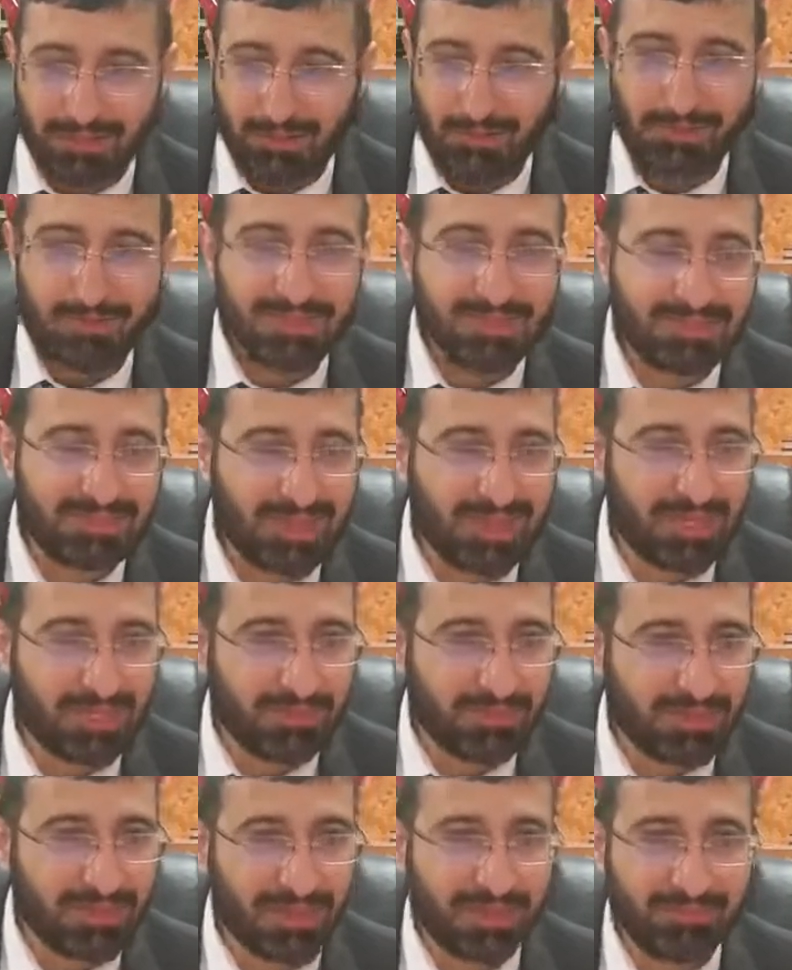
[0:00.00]
with his
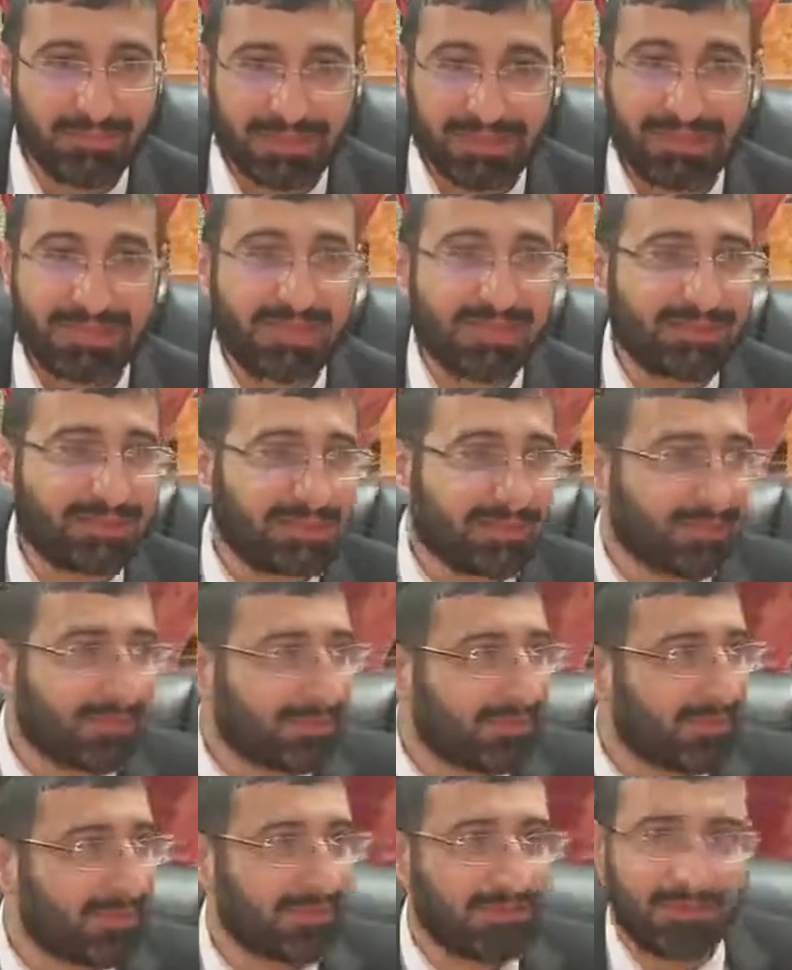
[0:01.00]
Arab guy, but he had in the
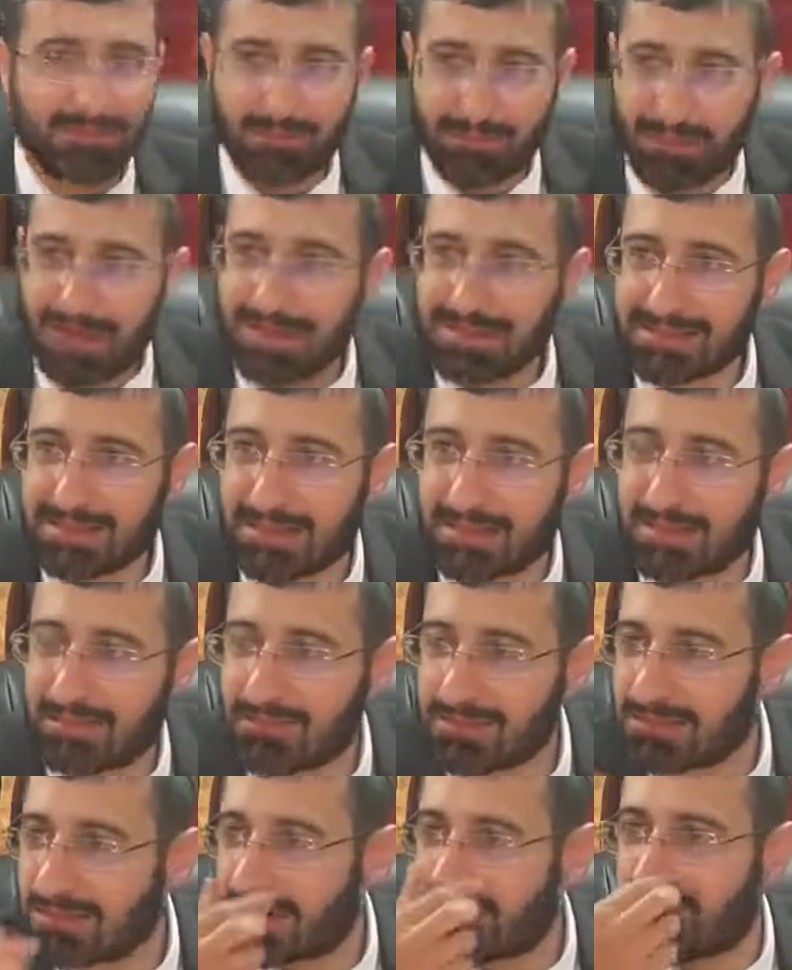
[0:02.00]
middle, in the basket. He
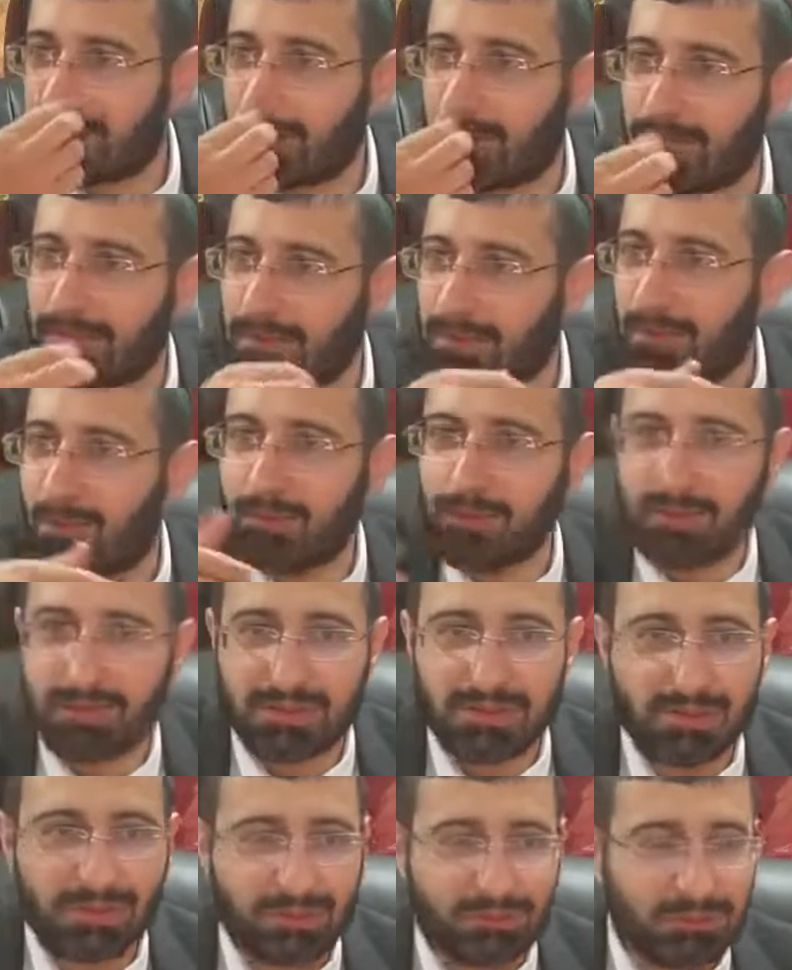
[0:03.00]
was in the middle of the going
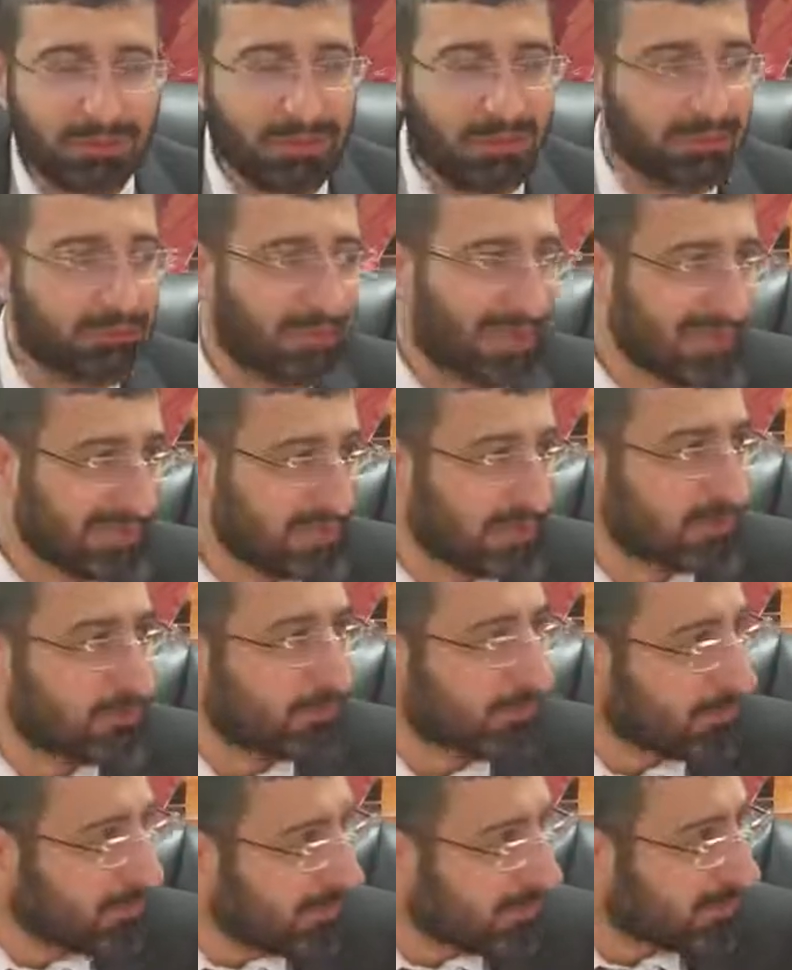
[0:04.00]
in the street, basket
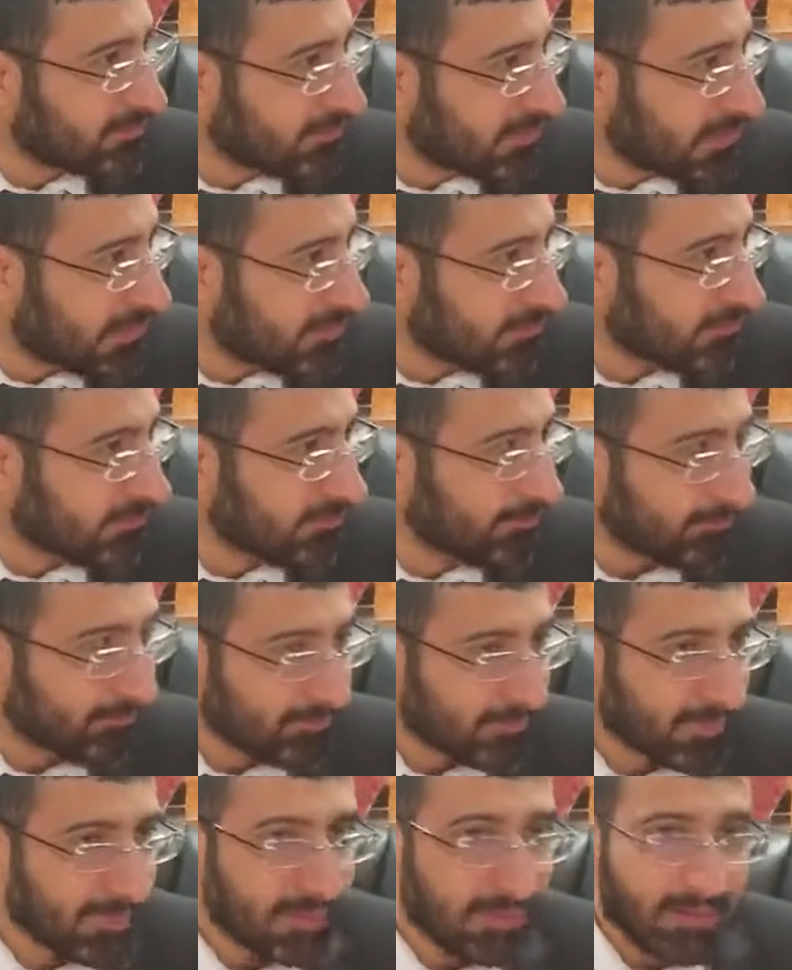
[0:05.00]
of the bread with him.
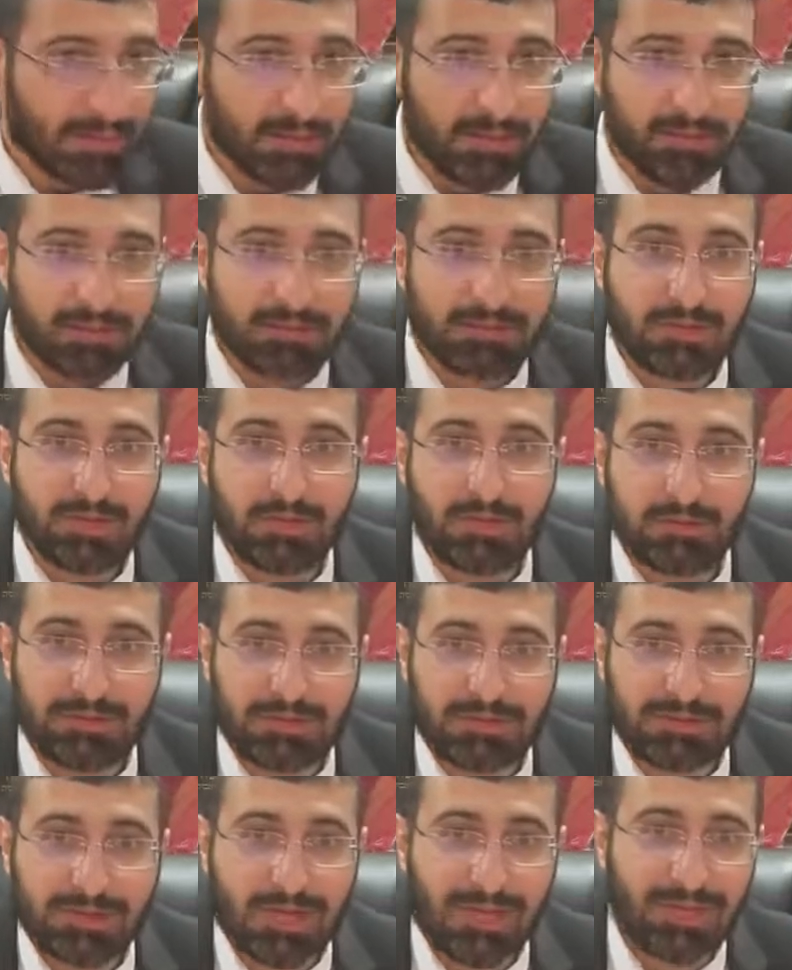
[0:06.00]
So
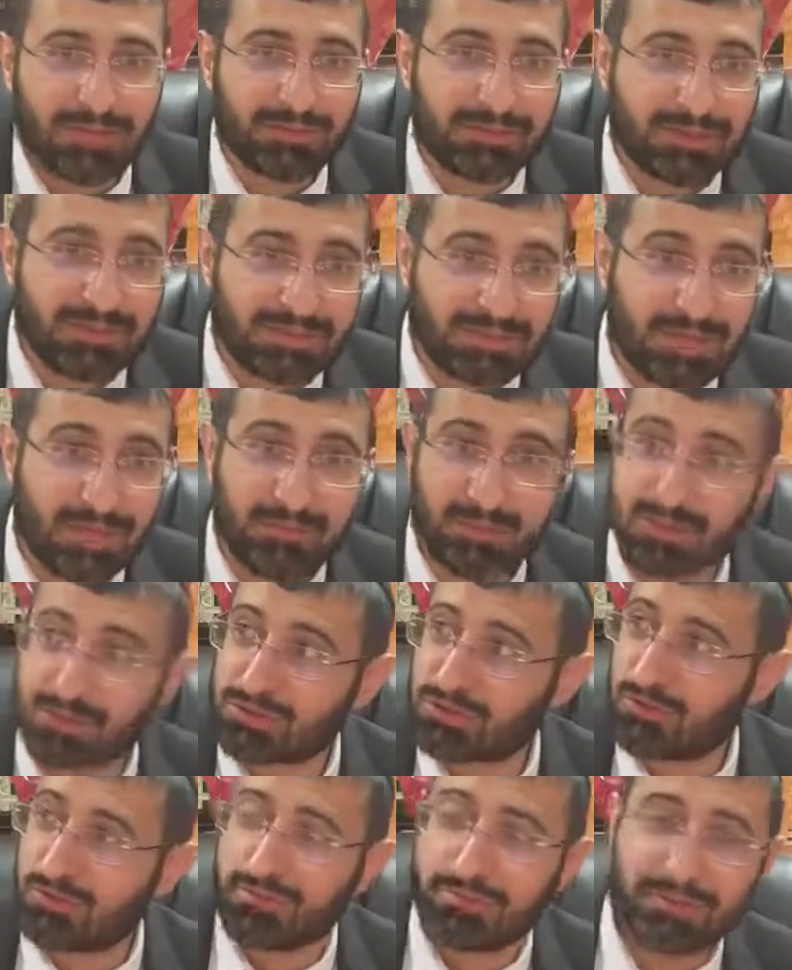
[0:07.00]
this Arab says, come, I'll
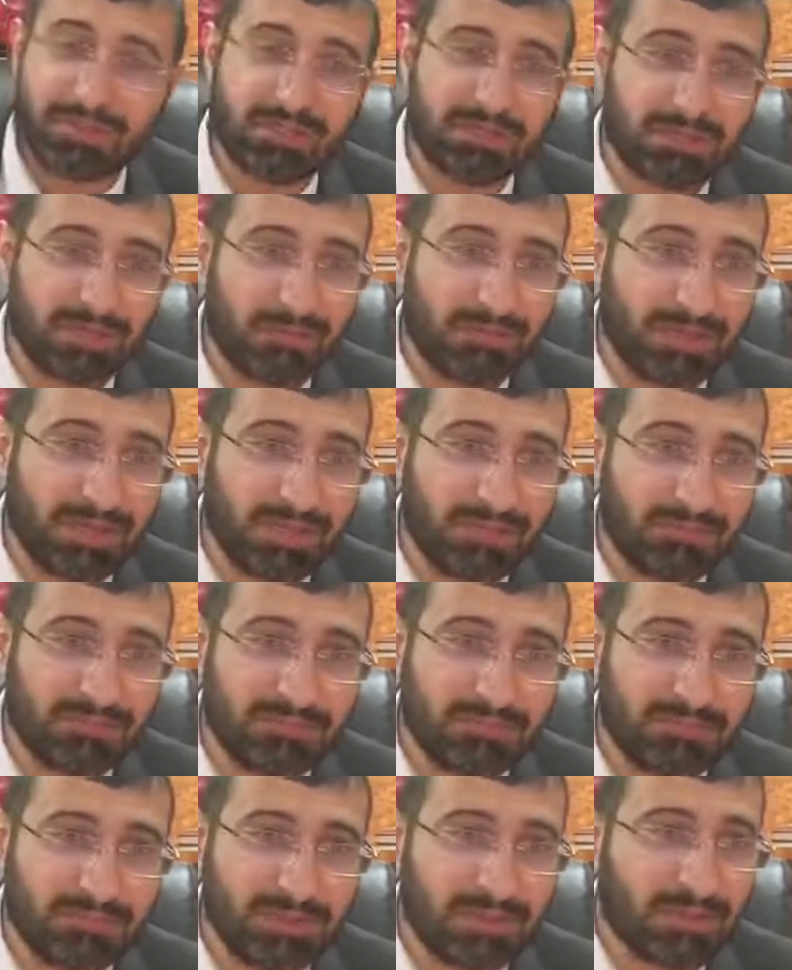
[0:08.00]
show you where is Shamayim.